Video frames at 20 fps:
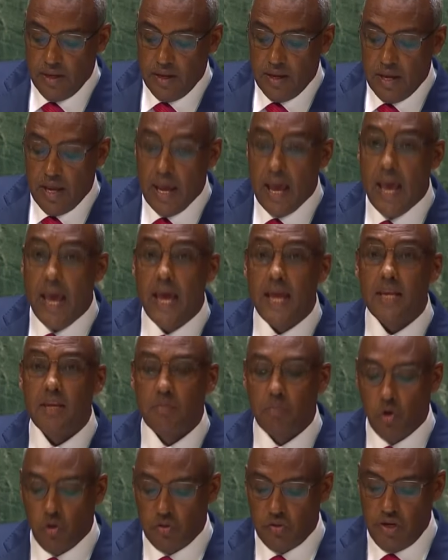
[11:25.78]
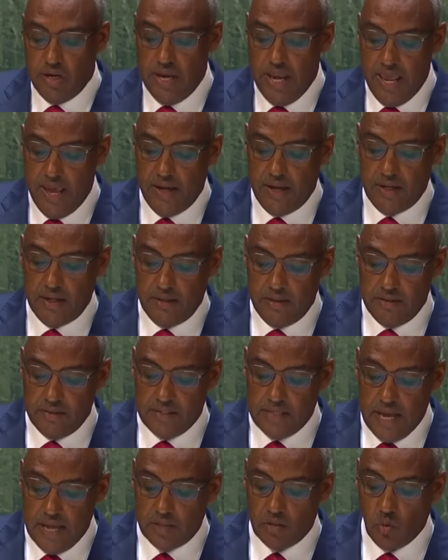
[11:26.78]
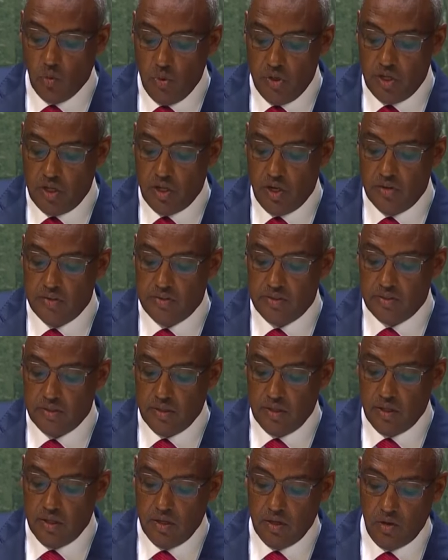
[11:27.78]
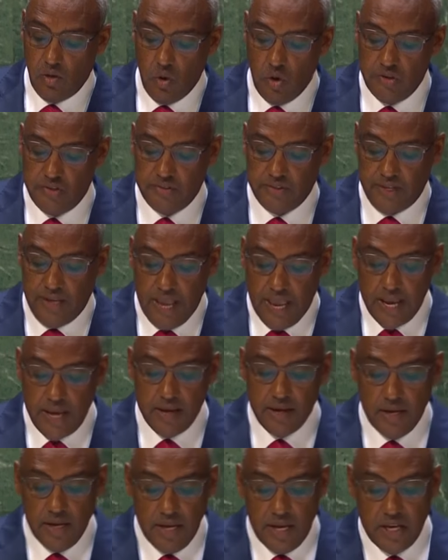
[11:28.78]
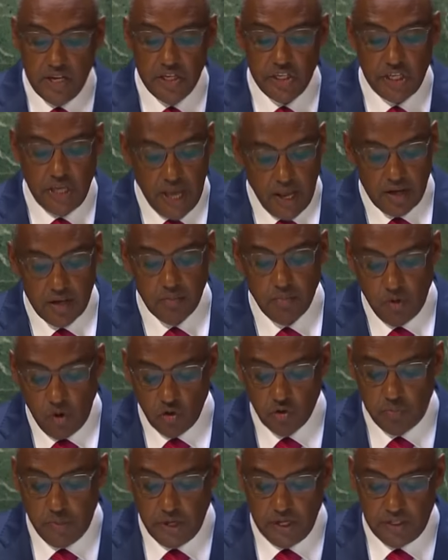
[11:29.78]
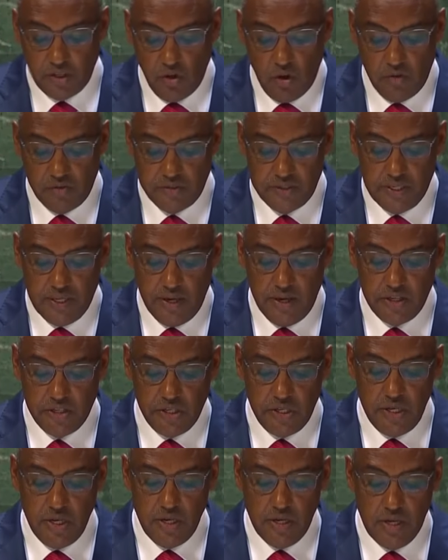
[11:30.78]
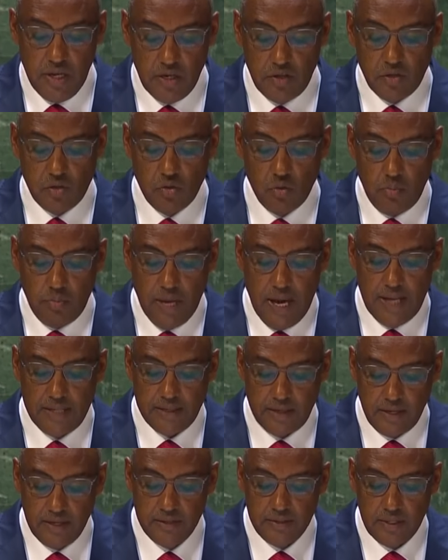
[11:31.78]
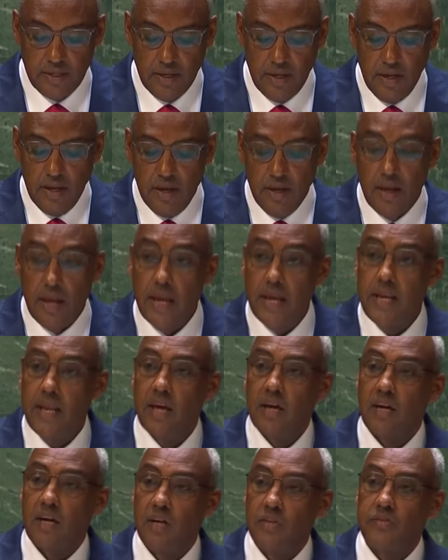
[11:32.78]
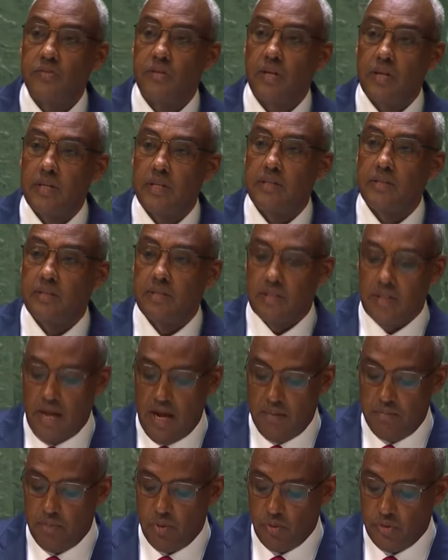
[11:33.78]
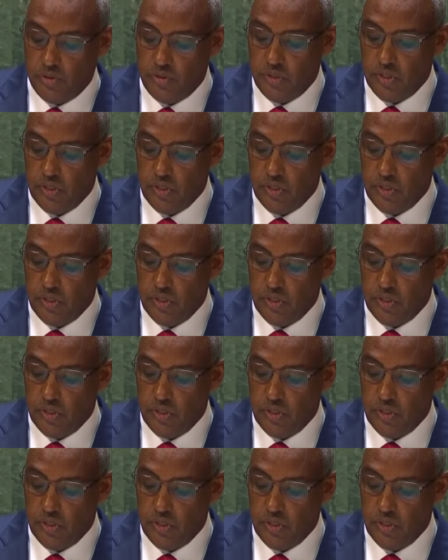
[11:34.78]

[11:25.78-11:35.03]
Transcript: Any bottleneck that would constrain shared prosperity of the region needs to be addressed in a concerted approach.